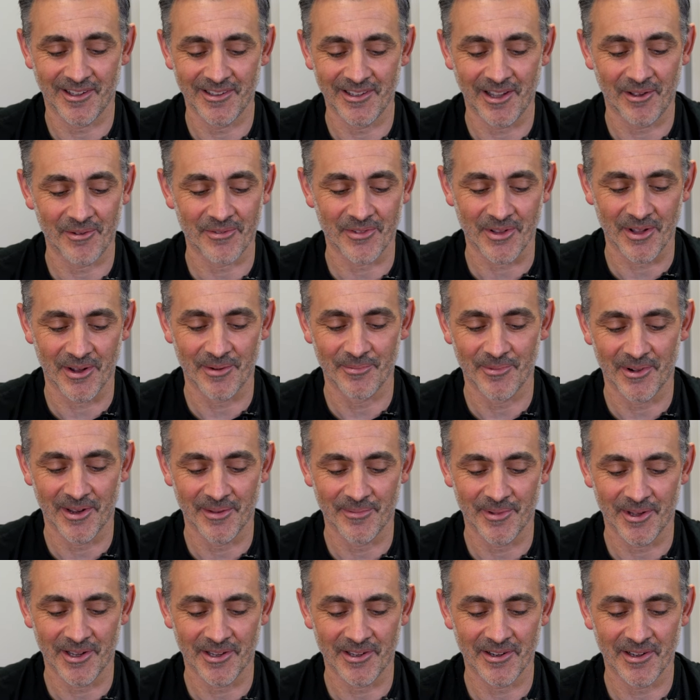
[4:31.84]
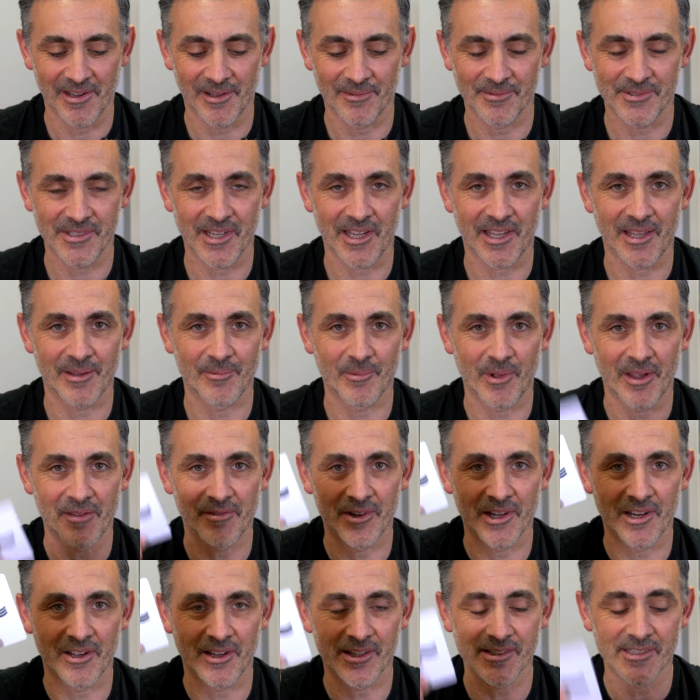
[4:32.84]
i know I've got them right, but I've got them checking
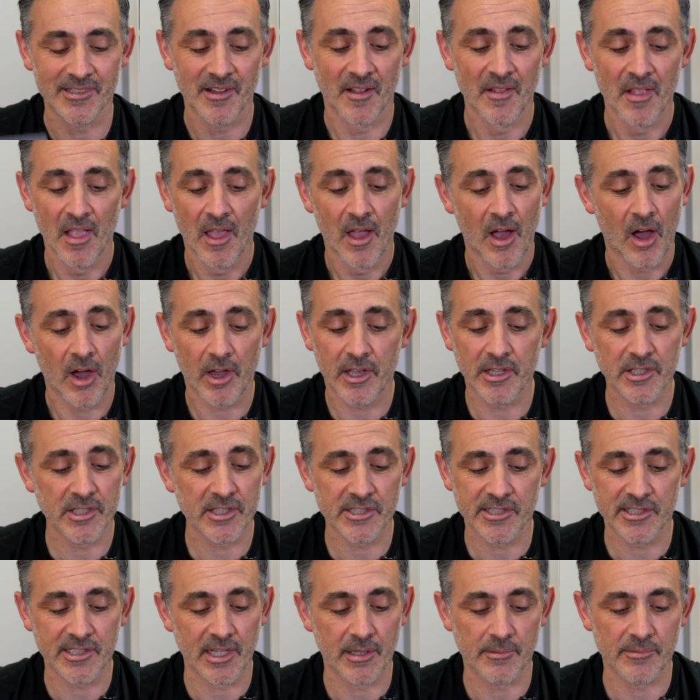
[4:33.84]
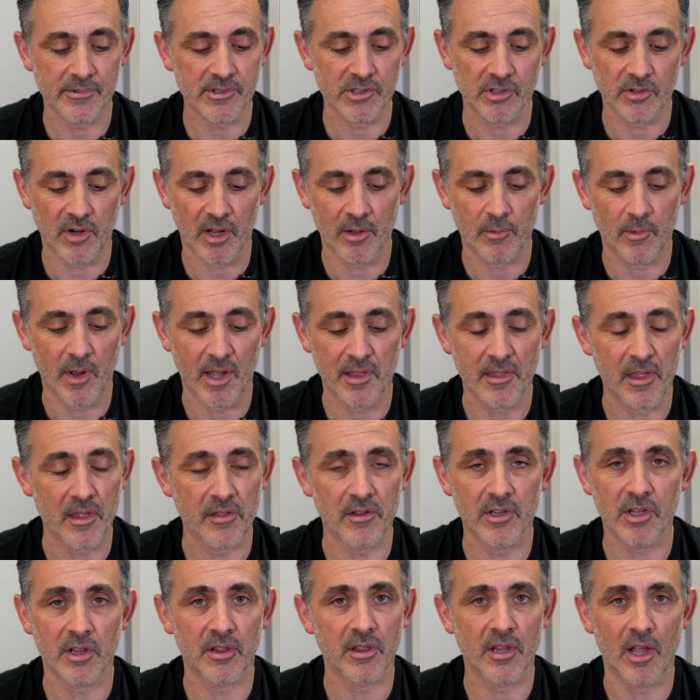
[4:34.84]
wavy lines. I can just see them straight away. There's
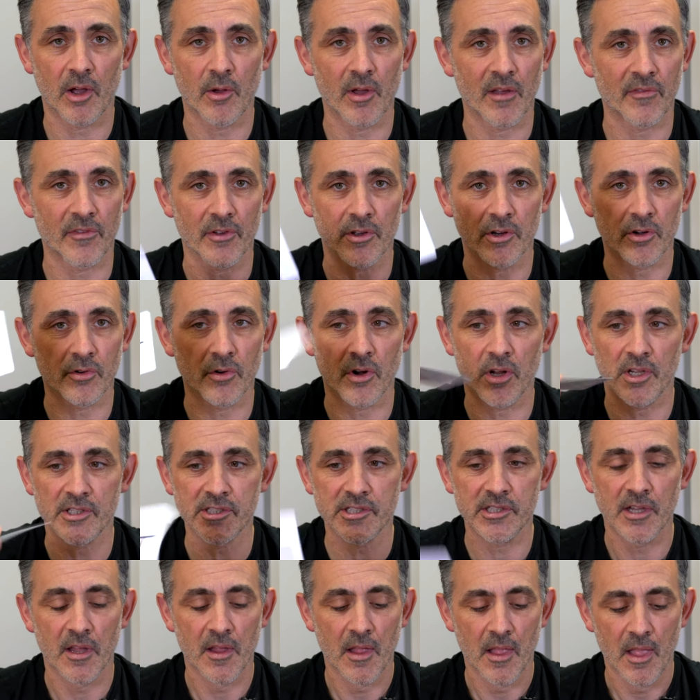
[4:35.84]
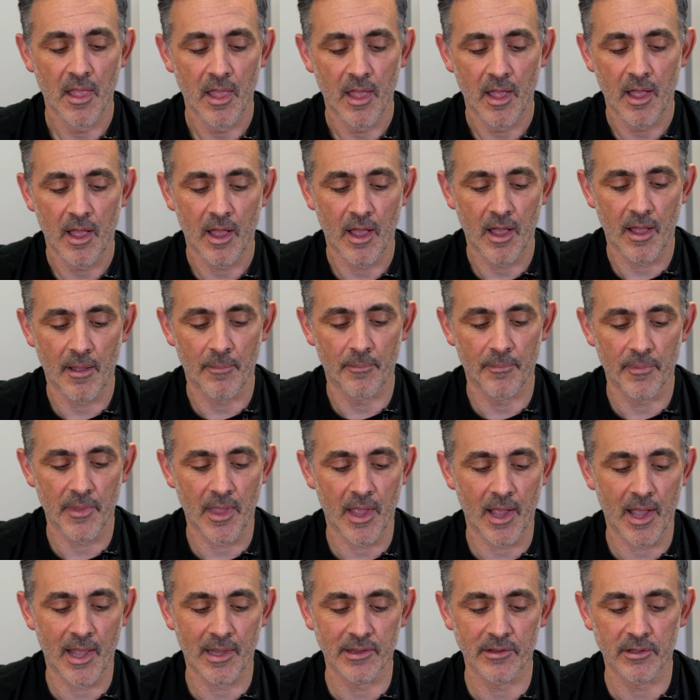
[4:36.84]
just no effort cross, um,
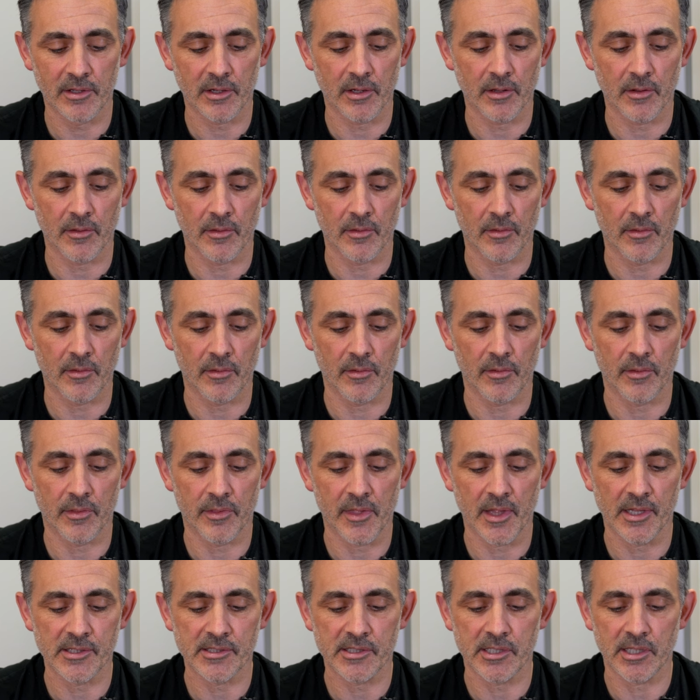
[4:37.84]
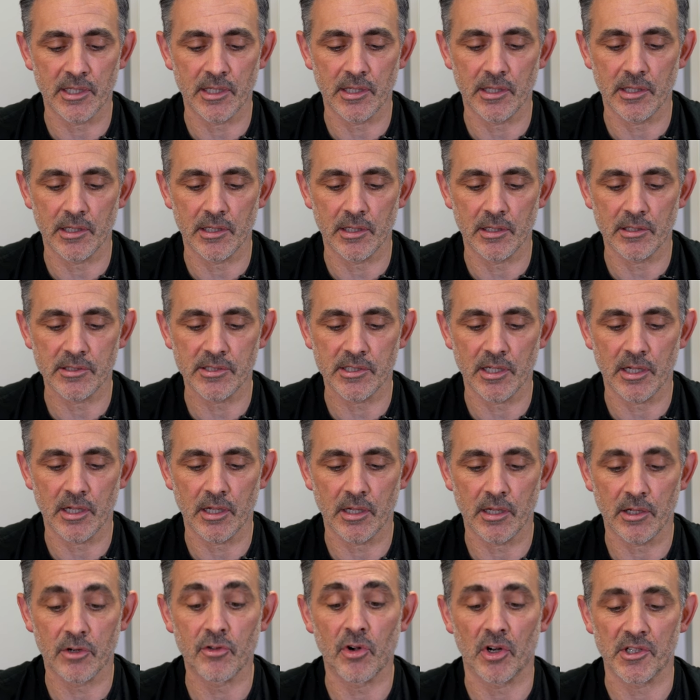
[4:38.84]
and there's the
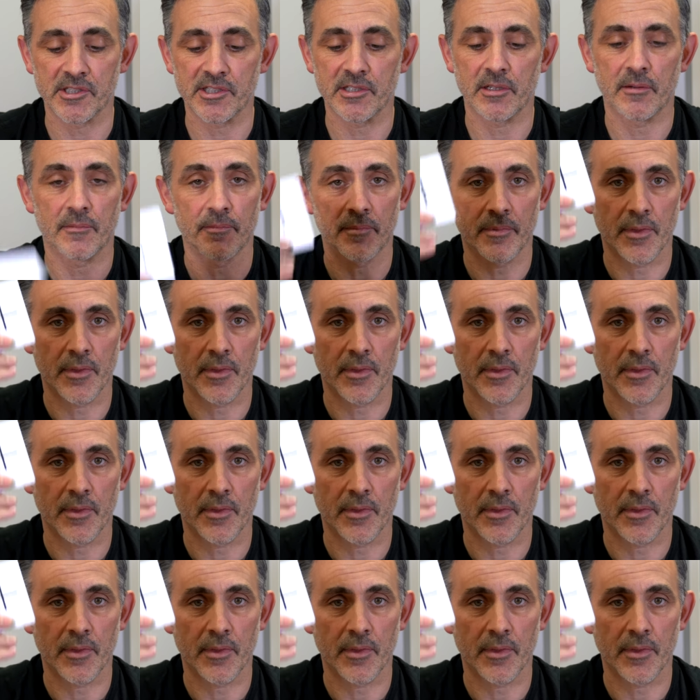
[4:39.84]
so, cross.